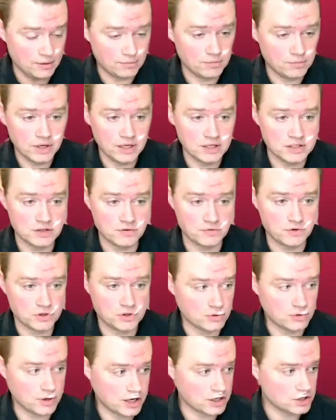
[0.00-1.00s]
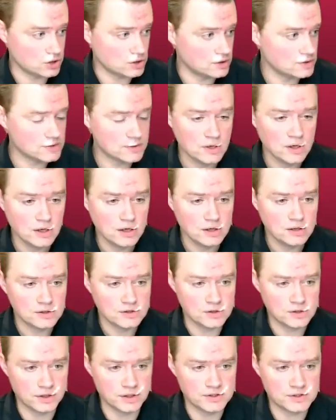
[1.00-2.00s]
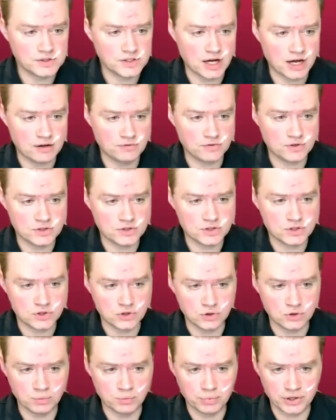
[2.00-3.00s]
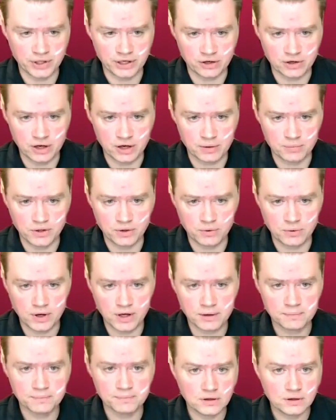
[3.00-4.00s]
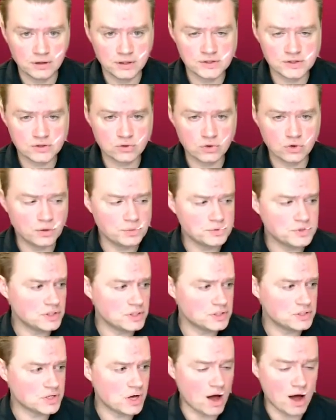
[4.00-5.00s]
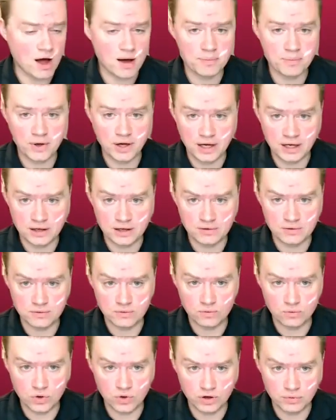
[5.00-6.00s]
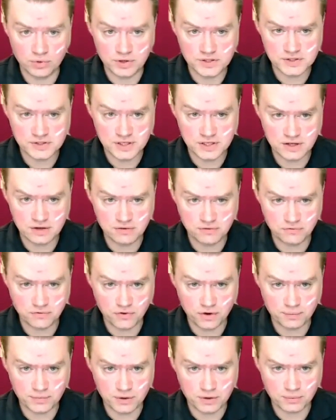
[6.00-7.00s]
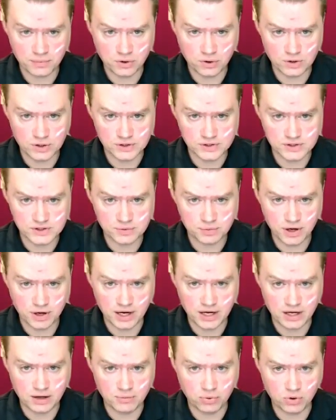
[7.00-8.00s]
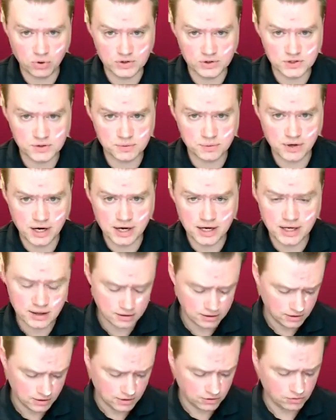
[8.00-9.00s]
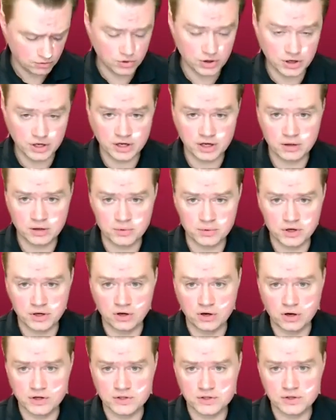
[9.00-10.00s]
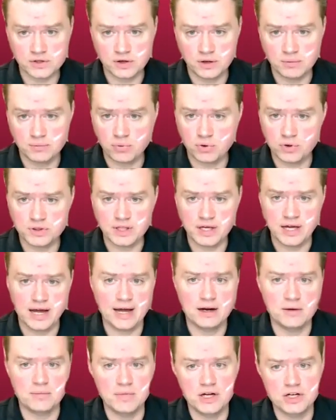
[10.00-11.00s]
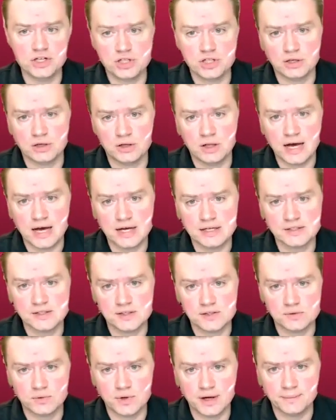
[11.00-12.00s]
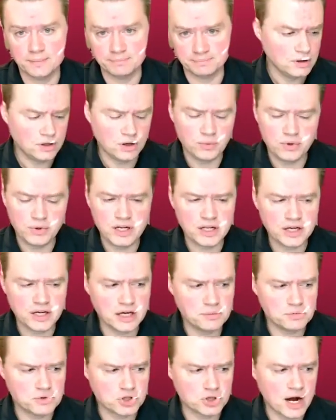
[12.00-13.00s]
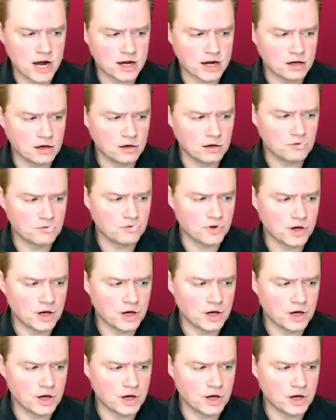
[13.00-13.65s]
in different directions. So let's dive into player.py. Let's scroll to the top, and where we see from component sprite, import sprite, we're going to come in here and also import the animation class as well. And we need to keep track of,